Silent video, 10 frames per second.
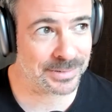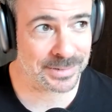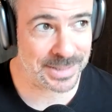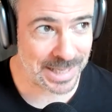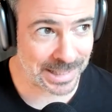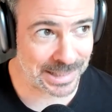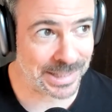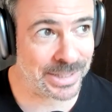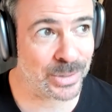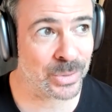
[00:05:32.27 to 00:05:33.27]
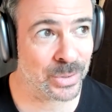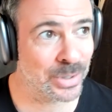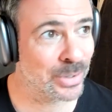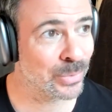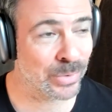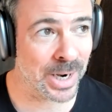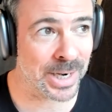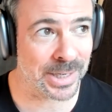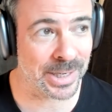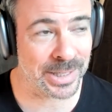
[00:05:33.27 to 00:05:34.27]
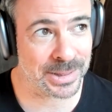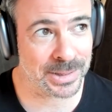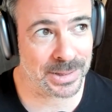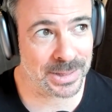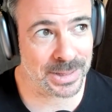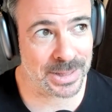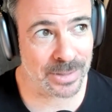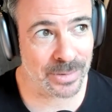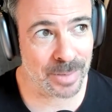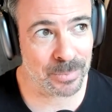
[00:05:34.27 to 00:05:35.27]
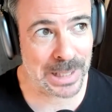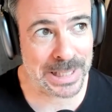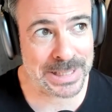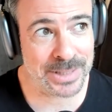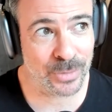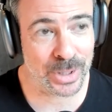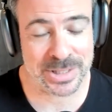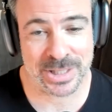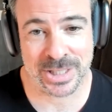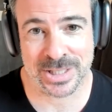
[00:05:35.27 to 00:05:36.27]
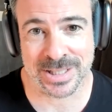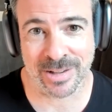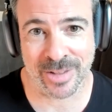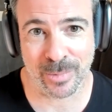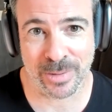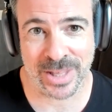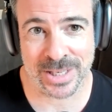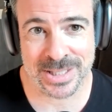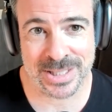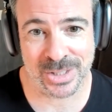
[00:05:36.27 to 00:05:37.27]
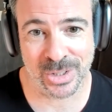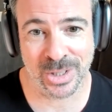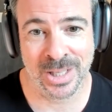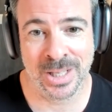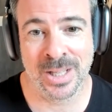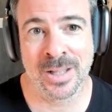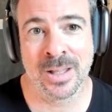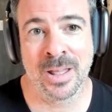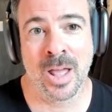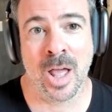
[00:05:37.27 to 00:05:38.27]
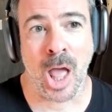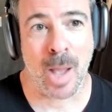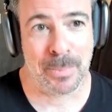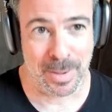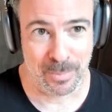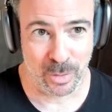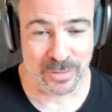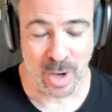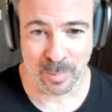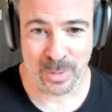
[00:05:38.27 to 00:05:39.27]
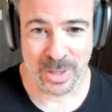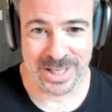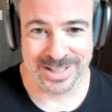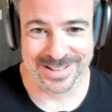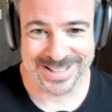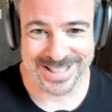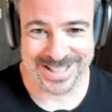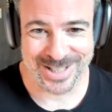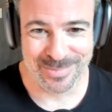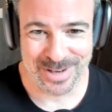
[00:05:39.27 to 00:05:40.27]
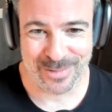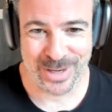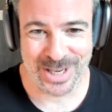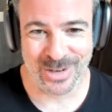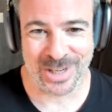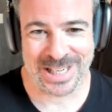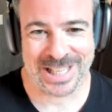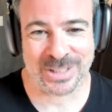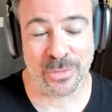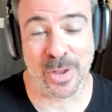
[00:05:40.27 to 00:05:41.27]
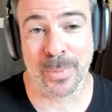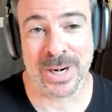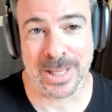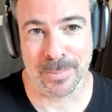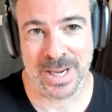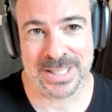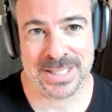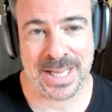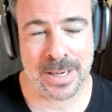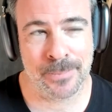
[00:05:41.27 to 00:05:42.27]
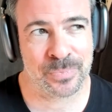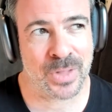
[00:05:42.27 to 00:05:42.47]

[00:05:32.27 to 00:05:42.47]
Sadly, you're right. There are plenty of organizations out there where that is still a bit more of the operating system, if we can call it like, or the operating mindset.